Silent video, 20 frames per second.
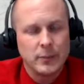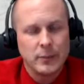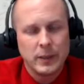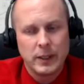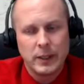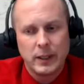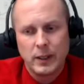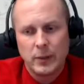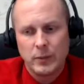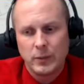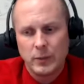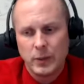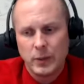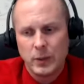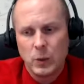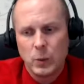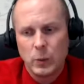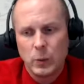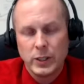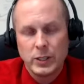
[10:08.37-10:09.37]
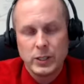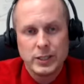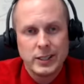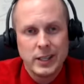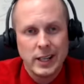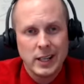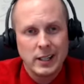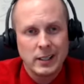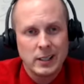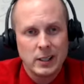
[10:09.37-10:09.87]
You know, when you
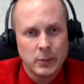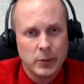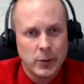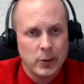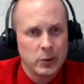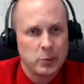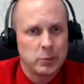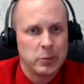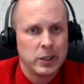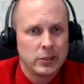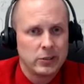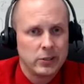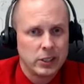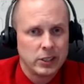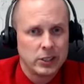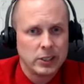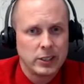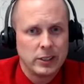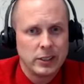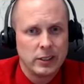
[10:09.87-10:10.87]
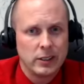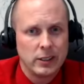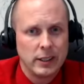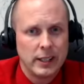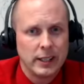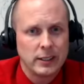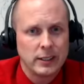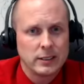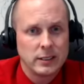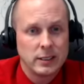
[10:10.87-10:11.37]
stand up, all the blood rushes to your
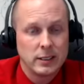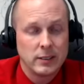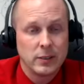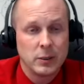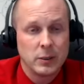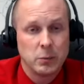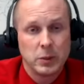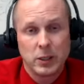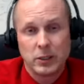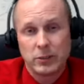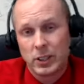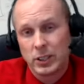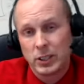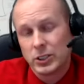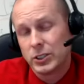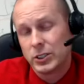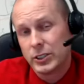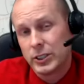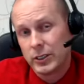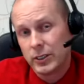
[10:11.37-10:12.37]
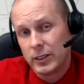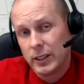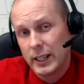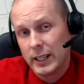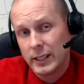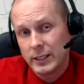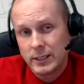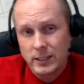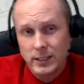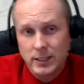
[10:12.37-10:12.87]
legs. And if the blood rushes to your
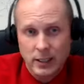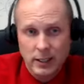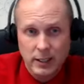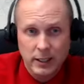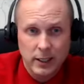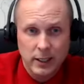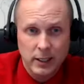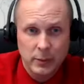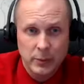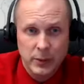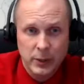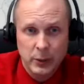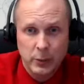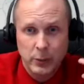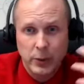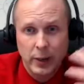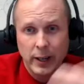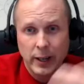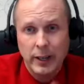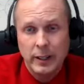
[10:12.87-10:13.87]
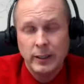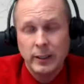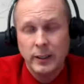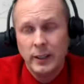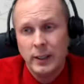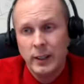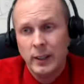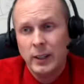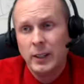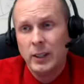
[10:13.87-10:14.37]
legs, it's not getting up to your brain.
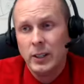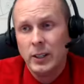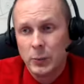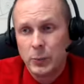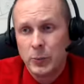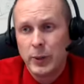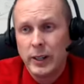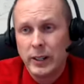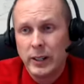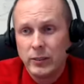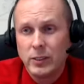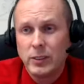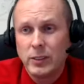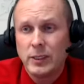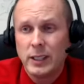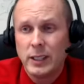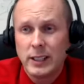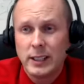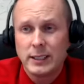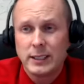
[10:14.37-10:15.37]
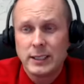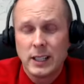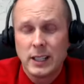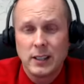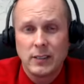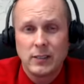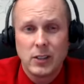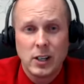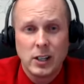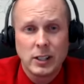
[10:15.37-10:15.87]
Your brain really likes to
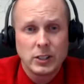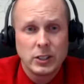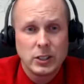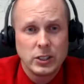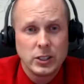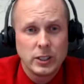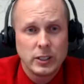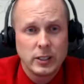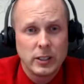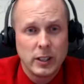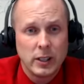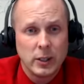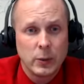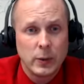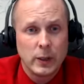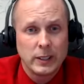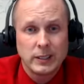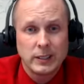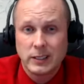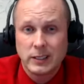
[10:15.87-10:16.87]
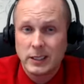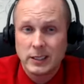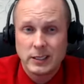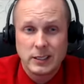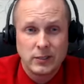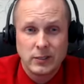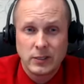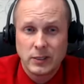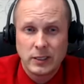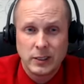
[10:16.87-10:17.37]
have oxygen. Otherwise, it
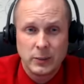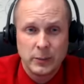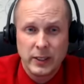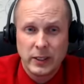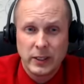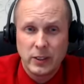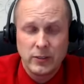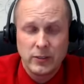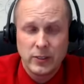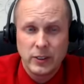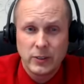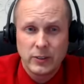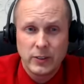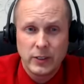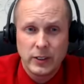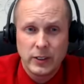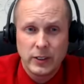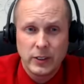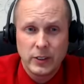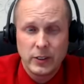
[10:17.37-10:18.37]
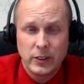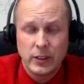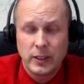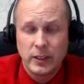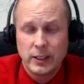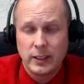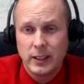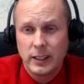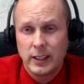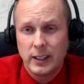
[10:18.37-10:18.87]
doesn't really make you feel very good. You
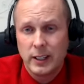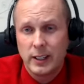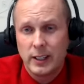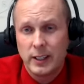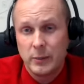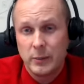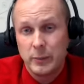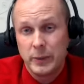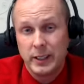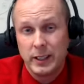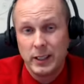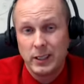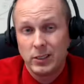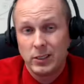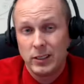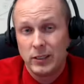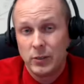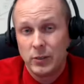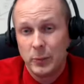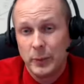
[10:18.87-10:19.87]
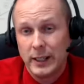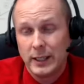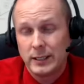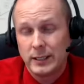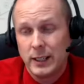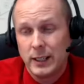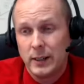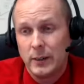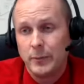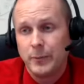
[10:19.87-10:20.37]
get lightheaded and potentially even
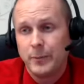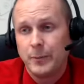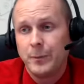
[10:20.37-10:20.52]
pass out.